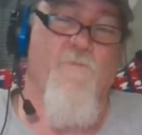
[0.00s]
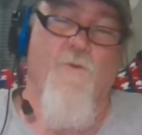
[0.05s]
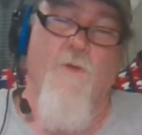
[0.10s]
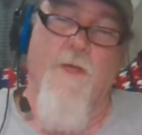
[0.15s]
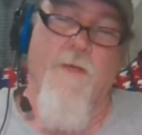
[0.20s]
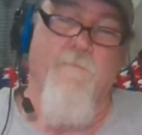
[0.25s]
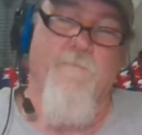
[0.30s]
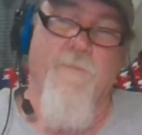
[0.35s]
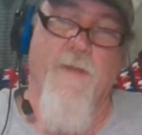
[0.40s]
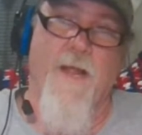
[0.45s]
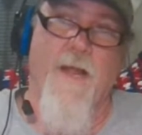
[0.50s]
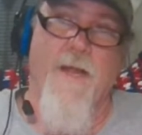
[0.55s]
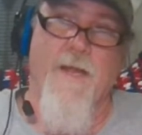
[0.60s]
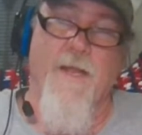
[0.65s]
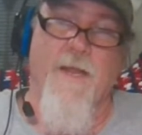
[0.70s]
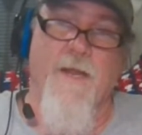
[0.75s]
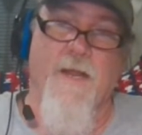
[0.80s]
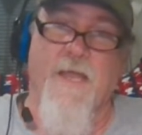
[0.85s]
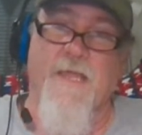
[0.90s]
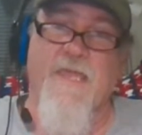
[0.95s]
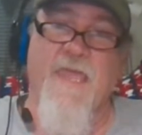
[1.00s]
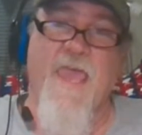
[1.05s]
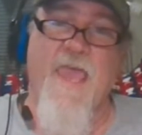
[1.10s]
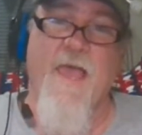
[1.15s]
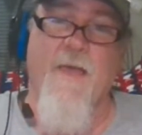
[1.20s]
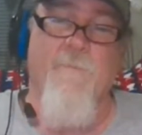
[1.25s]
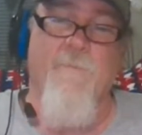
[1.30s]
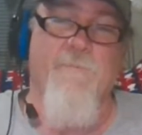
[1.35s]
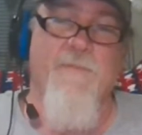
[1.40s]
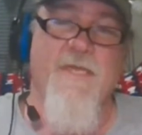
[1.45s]
not in. I
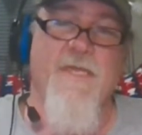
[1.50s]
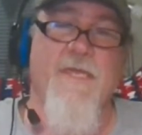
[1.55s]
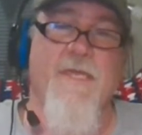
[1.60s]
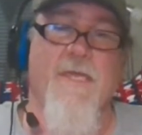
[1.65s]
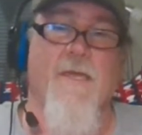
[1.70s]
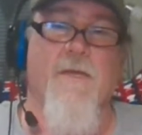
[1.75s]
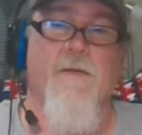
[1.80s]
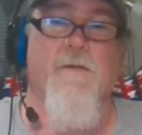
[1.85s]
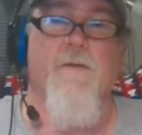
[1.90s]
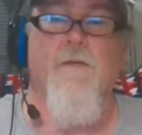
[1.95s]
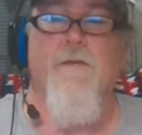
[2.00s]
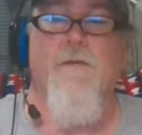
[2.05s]
can't be in